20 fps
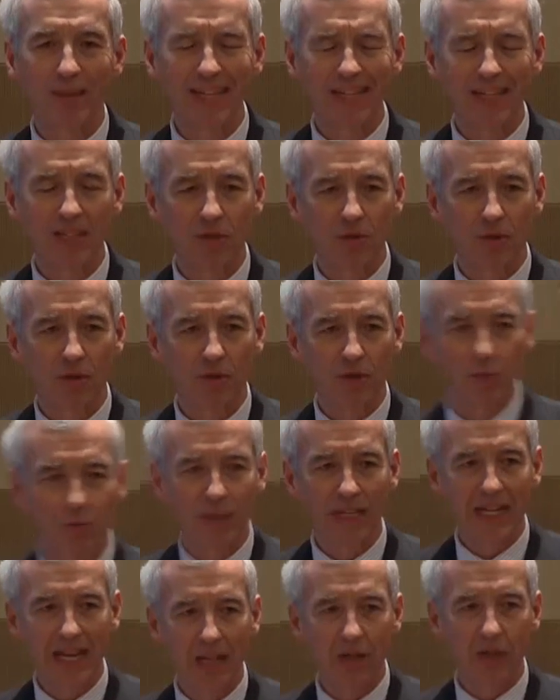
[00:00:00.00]
based on the
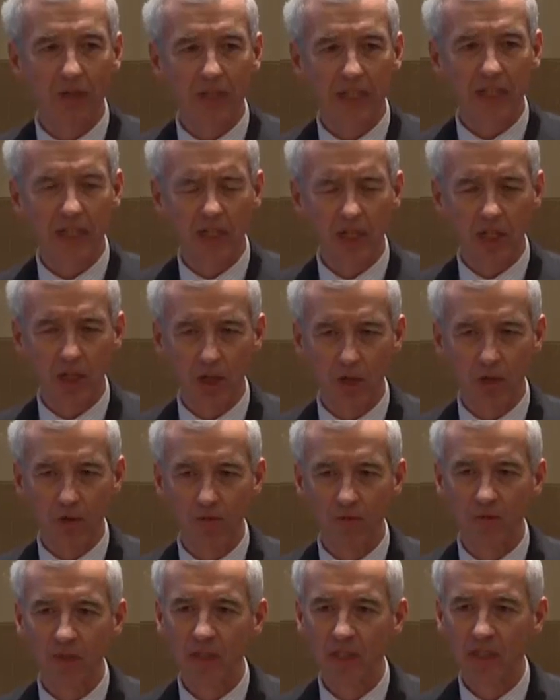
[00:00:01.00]
reality
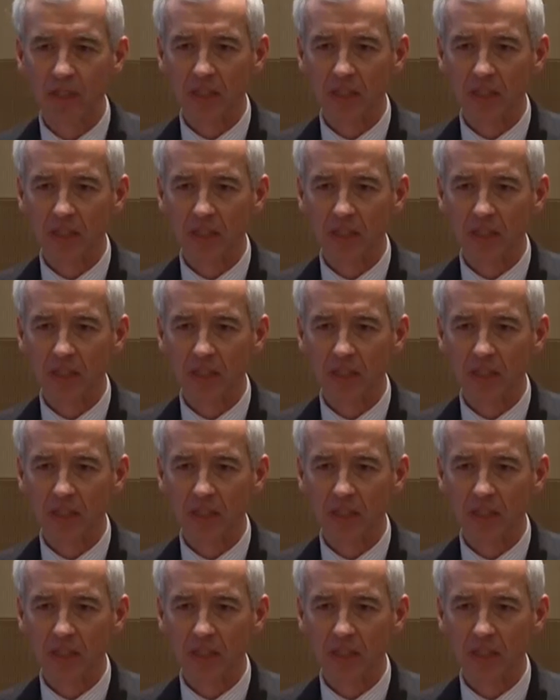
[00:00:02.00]
of,